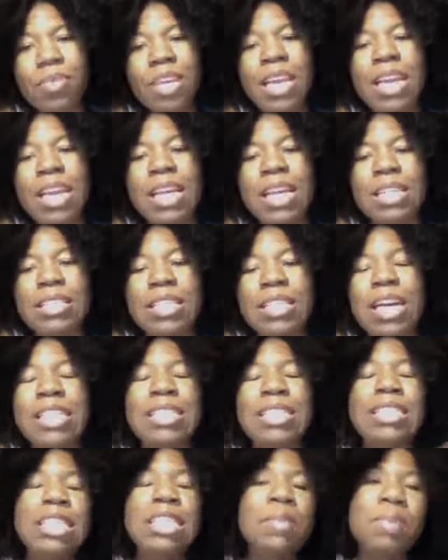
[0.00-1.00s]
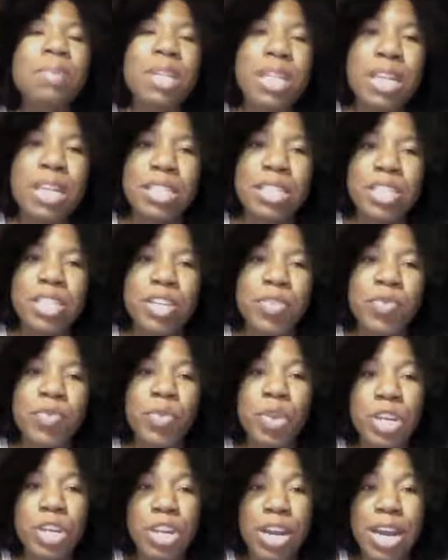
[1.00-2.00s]
is a deep cleanser
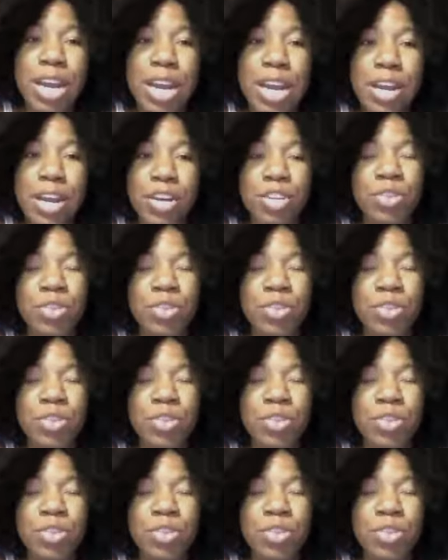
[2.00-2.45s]
for your hair. You